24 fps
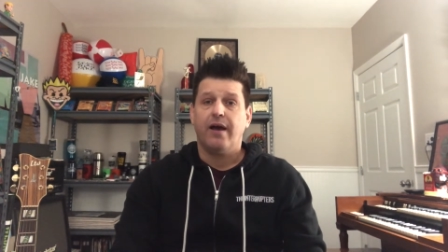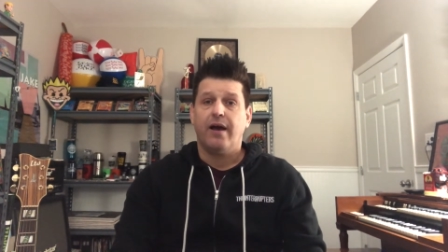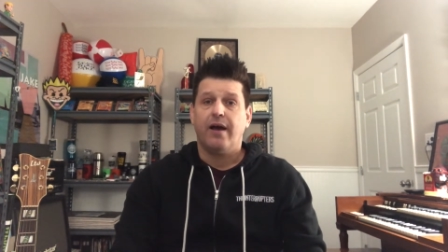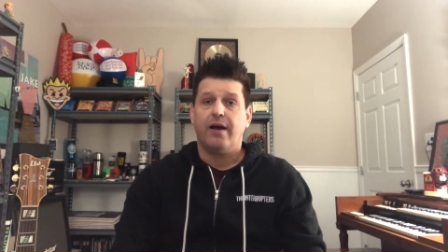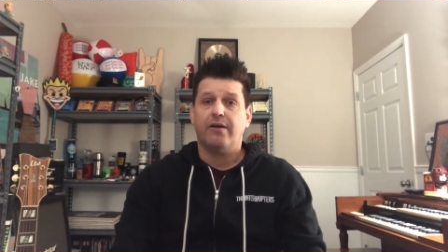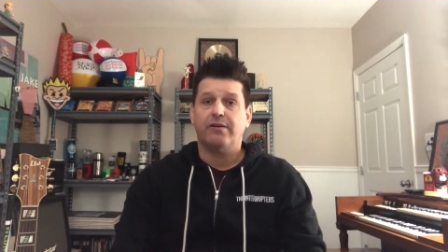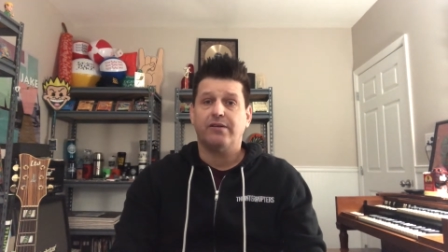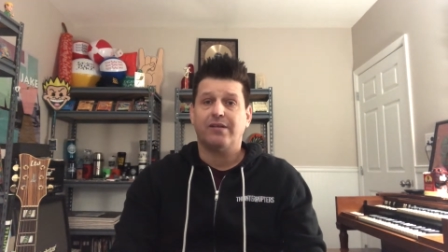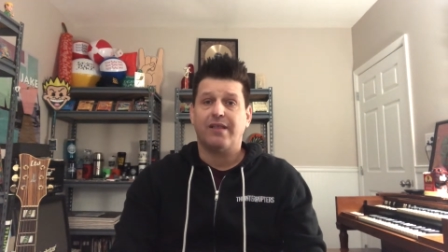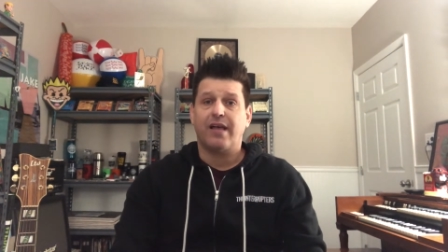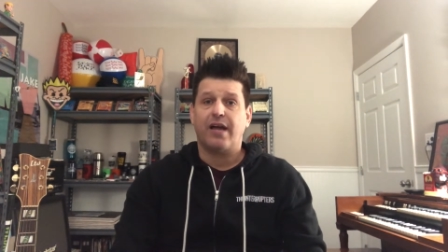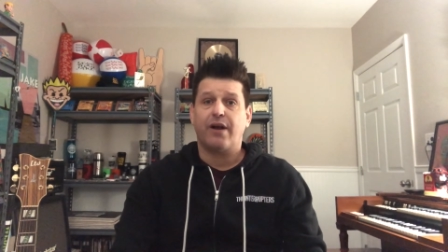
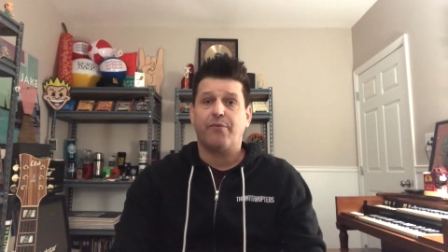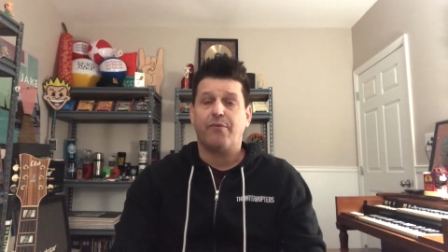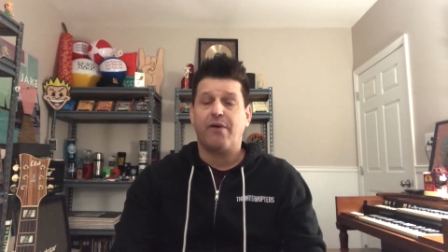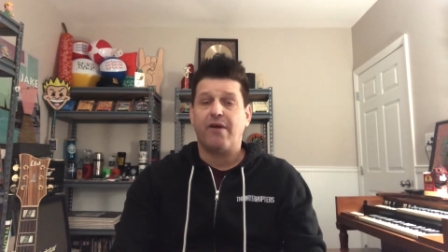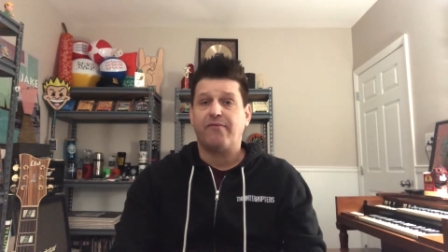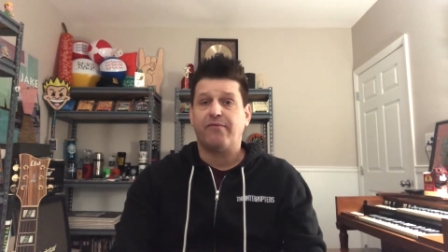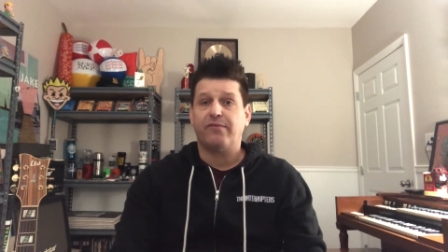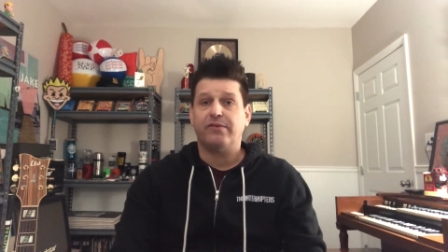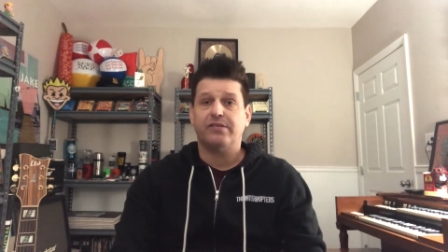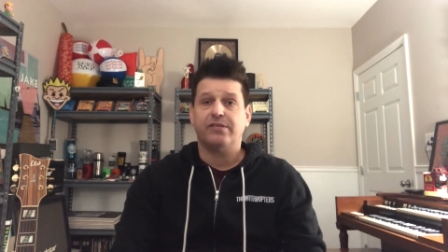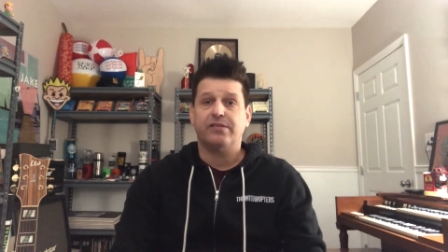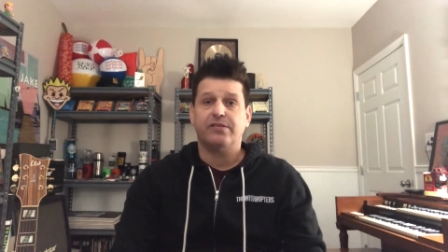There's a lot of
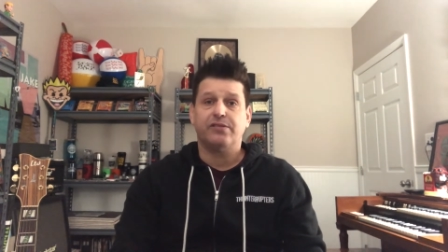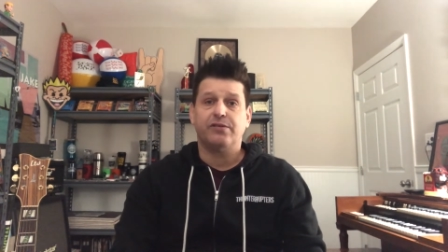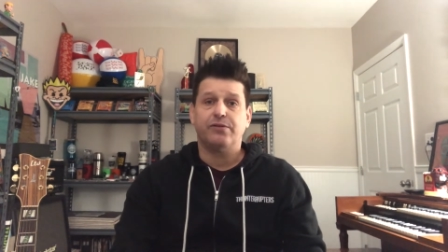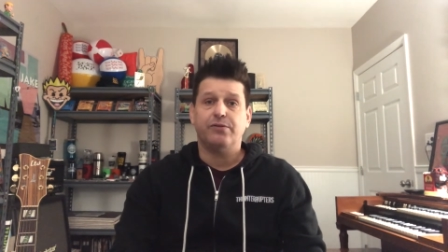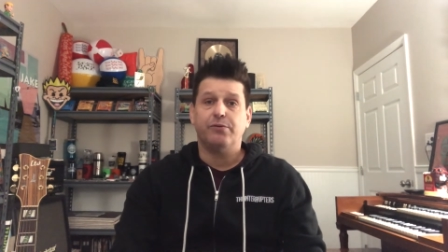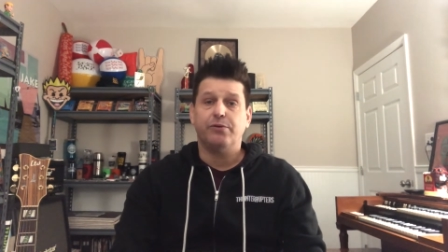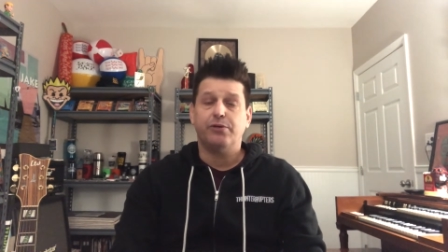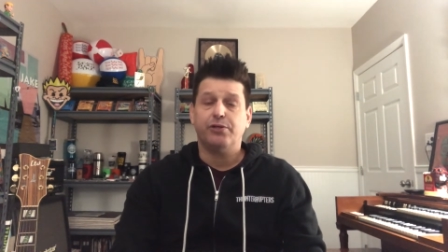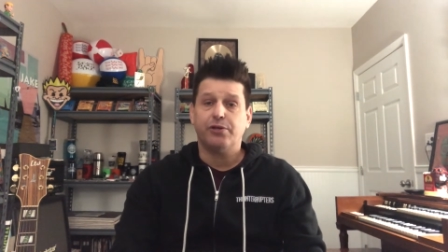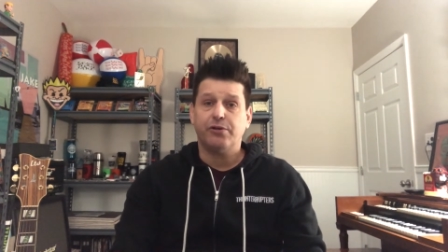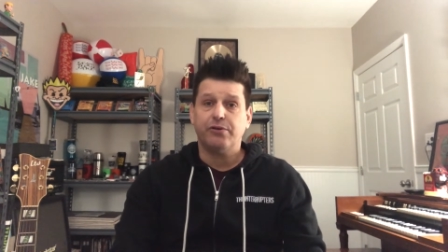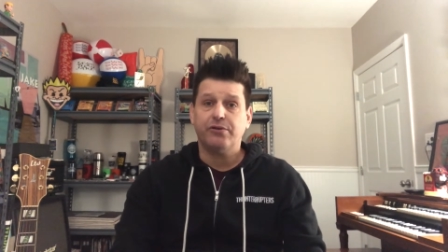references to
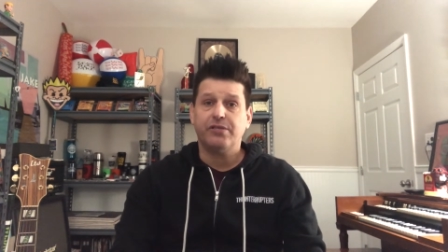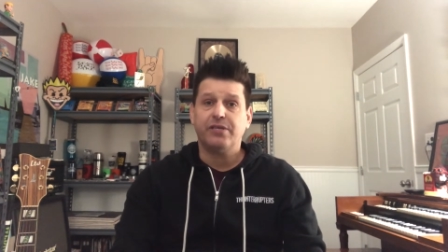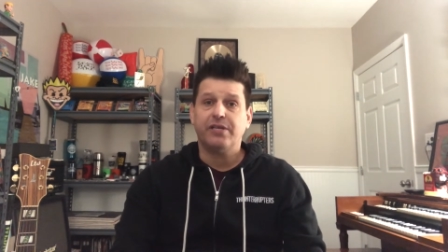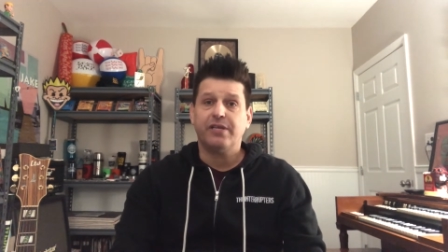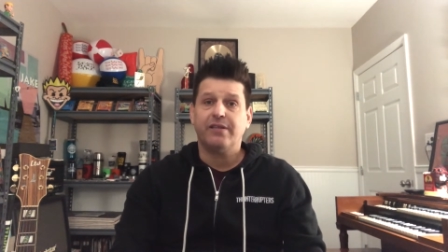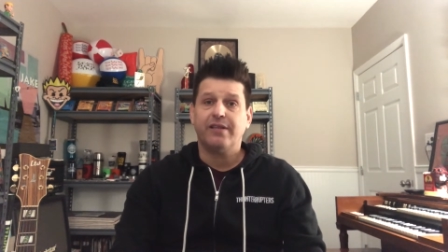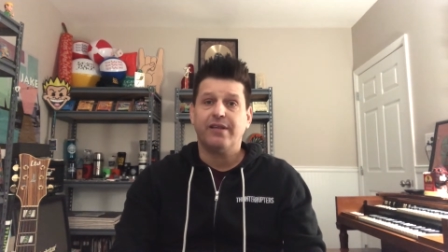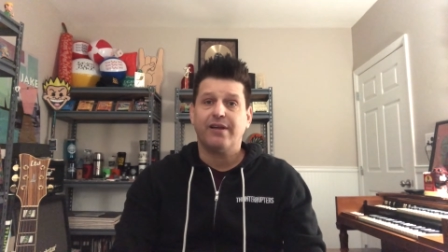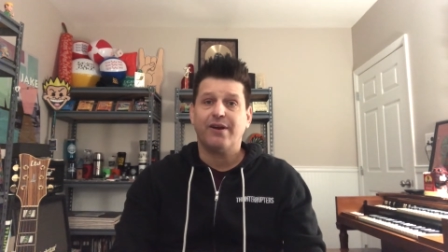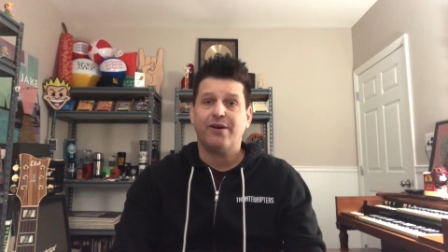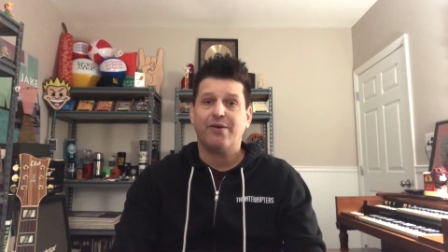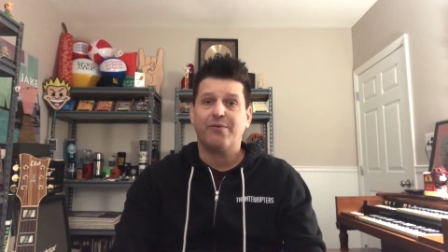New Jersey
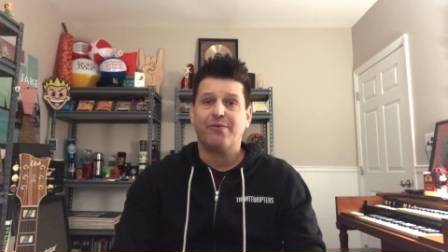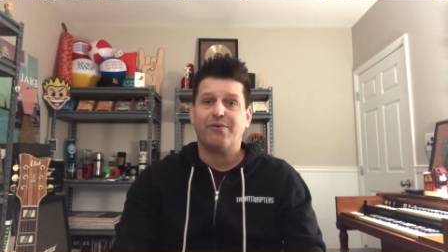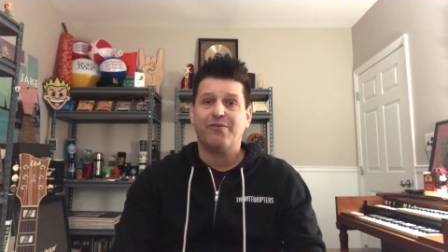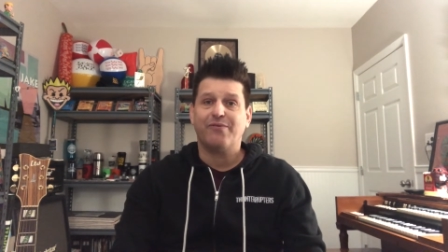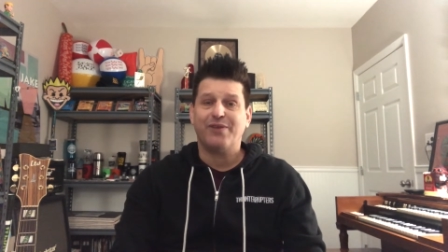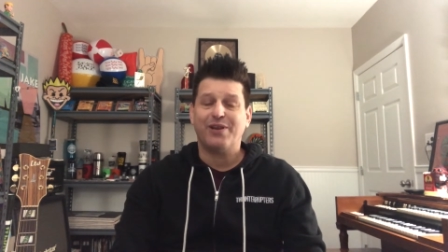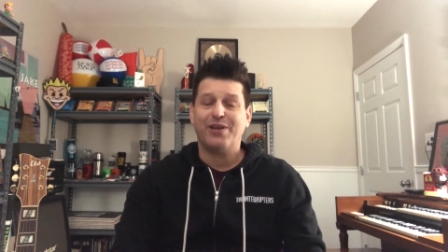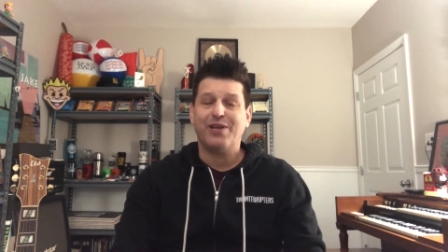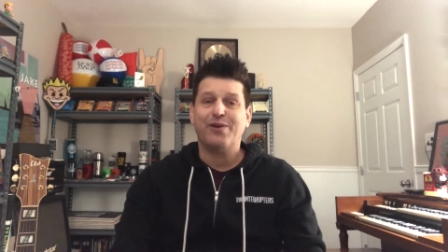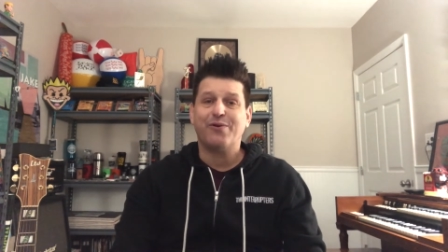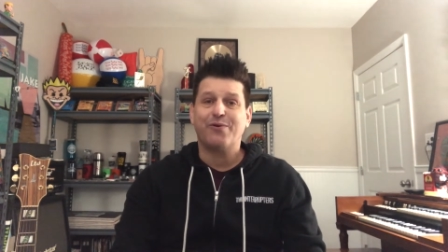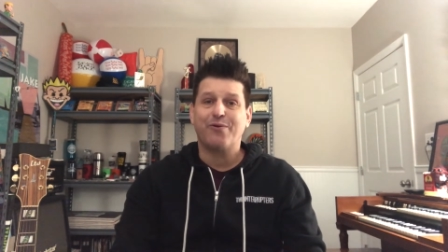in there, where
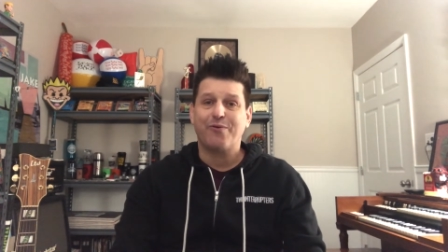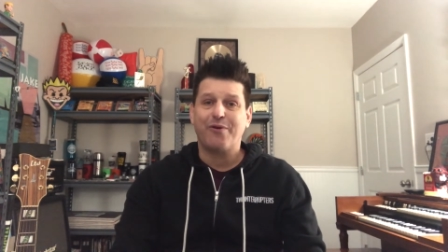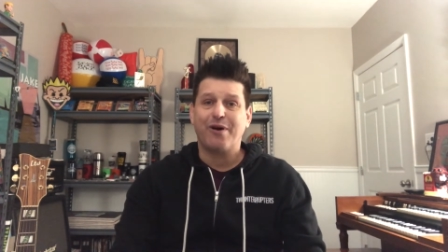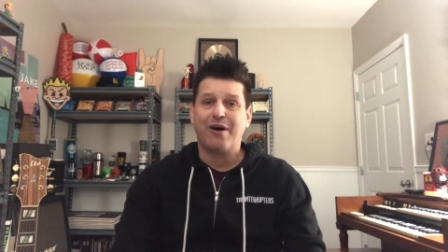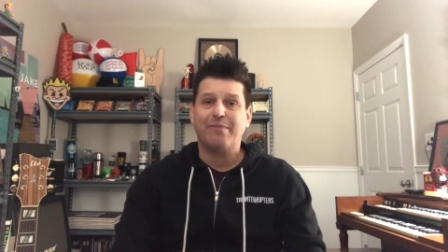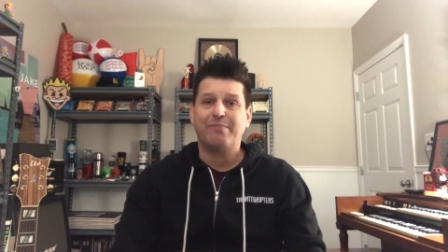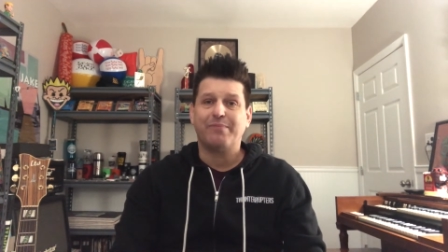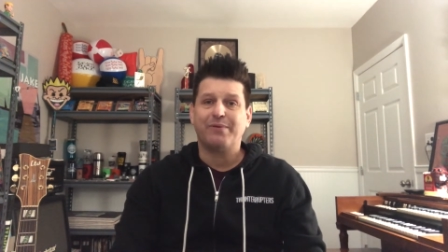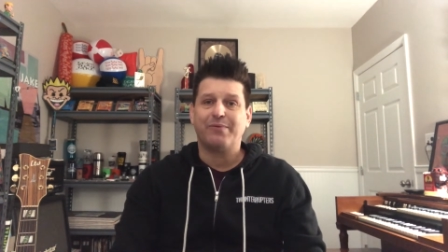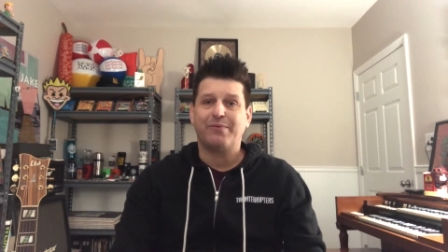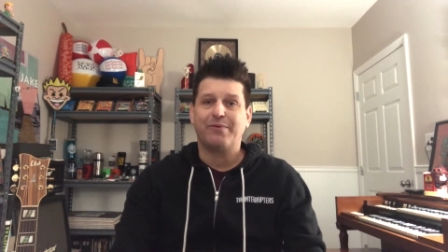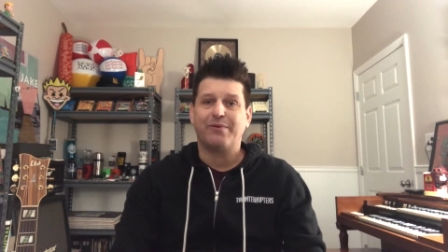Vinny grew up and